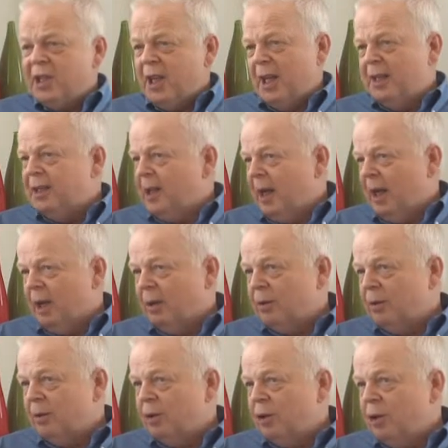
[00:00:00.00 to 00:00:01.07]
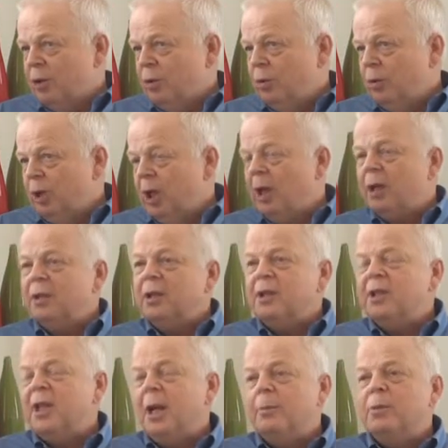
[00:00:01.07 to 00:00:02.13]
sets out that you can't
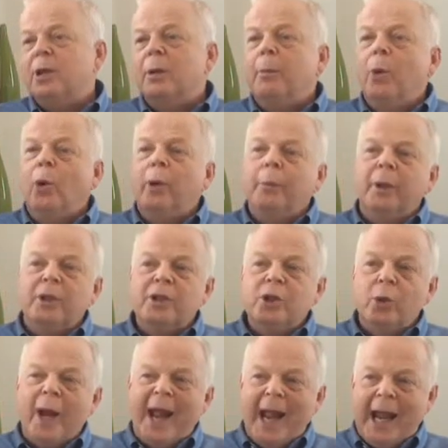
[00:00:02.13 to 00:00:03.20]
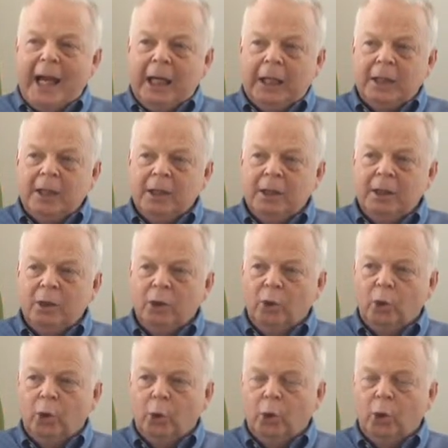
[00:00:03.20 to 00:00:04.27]
accept an appointment to act
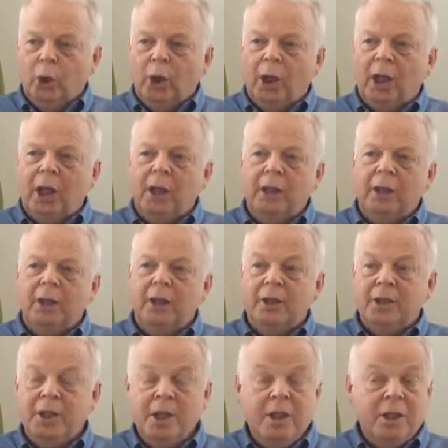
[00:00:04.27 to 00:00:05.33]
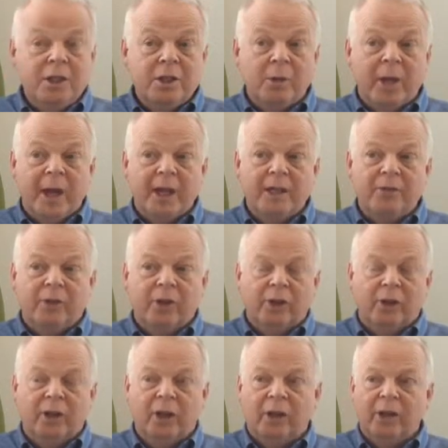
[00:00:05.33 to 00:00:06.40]
or continue to act for
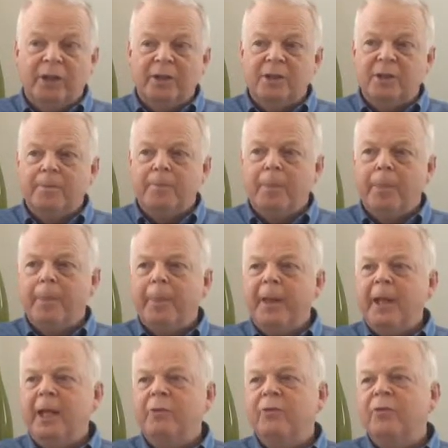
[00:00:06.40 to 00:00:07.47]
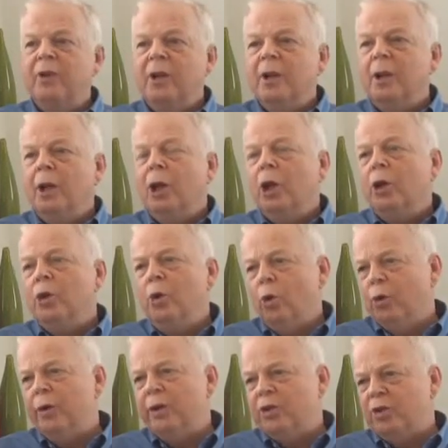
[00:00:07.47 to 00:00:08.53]
a client if
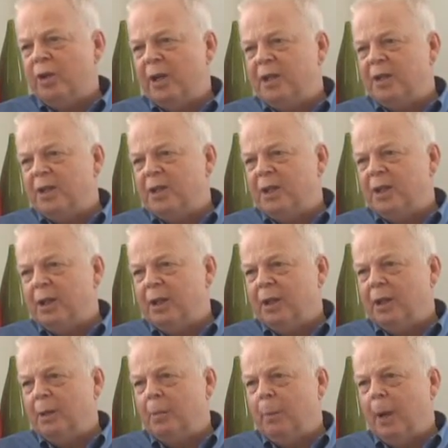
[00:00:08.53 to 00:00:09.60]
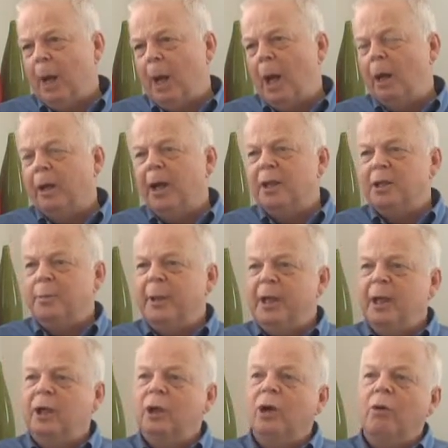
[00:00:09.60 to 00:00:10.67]
your interests are going to
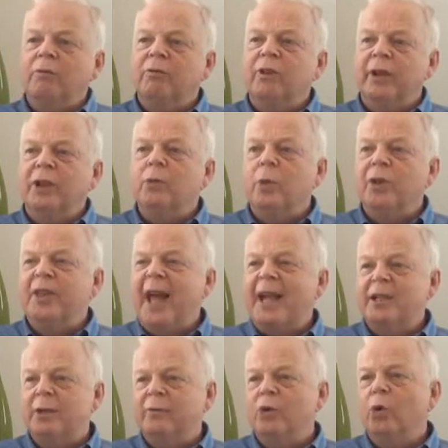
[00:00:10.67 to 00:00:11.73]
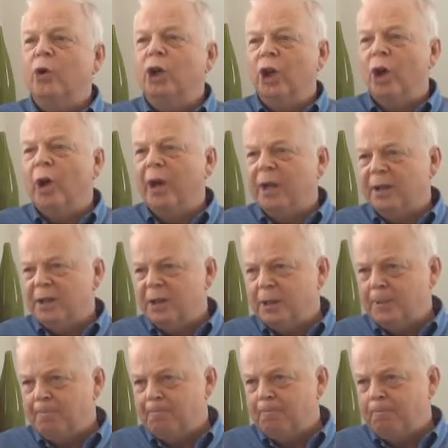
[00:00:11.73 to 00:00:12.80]
be in conflict with that of your
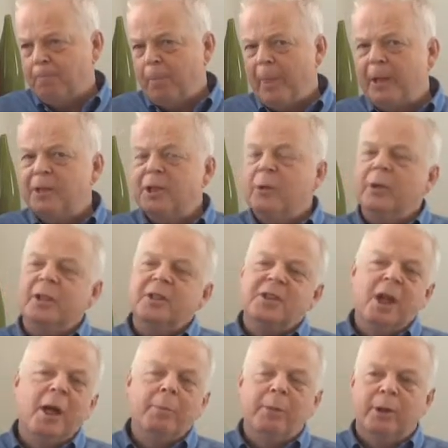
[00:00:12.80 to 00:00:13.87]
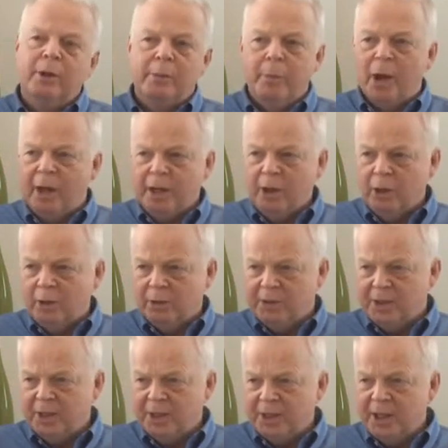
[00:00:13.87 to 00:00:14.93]
clients. So an example you might
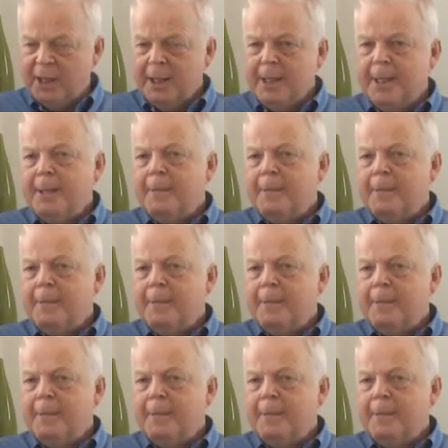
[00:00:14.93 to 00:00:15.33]
use is